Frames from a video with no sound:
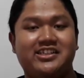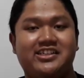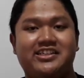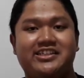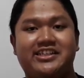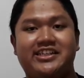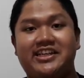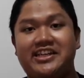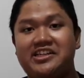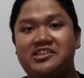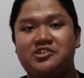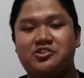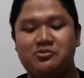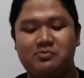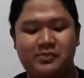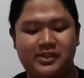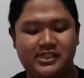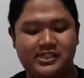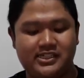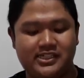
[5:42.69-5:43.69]
In case you
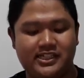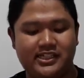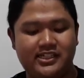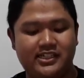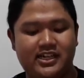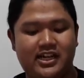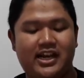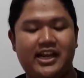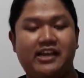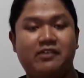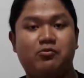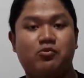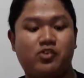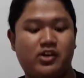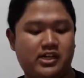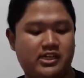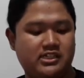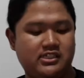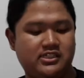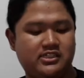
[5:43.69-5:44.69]
missed it, I have
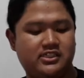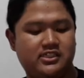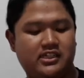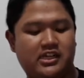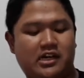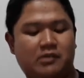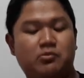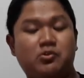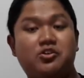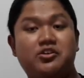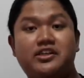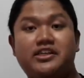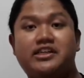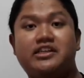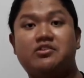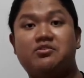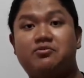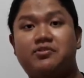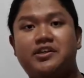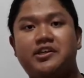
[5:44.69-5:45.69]
once
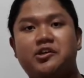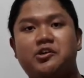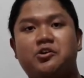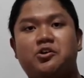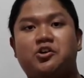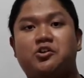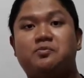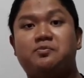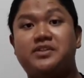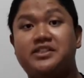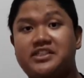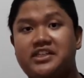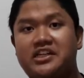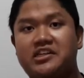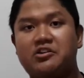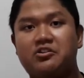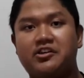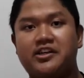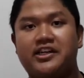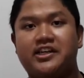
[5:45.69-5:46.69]
uploaded a video on
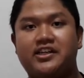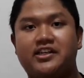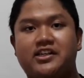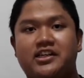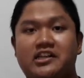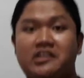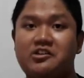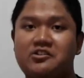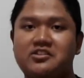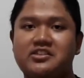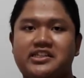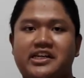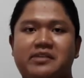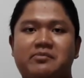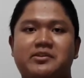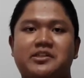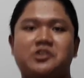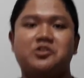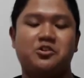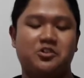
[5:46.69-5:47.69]
pisang goreng a long
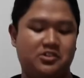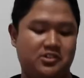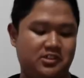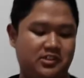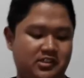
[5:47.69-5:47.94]
time ago.